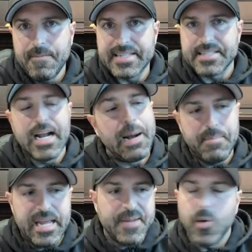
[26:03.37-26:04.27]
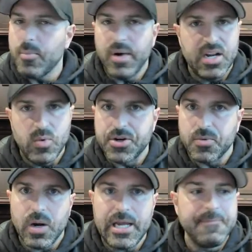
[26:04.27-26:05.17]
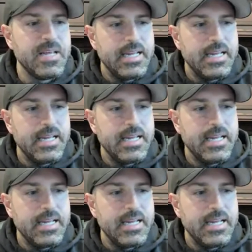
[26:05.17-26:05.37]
It's not make more money when you're right.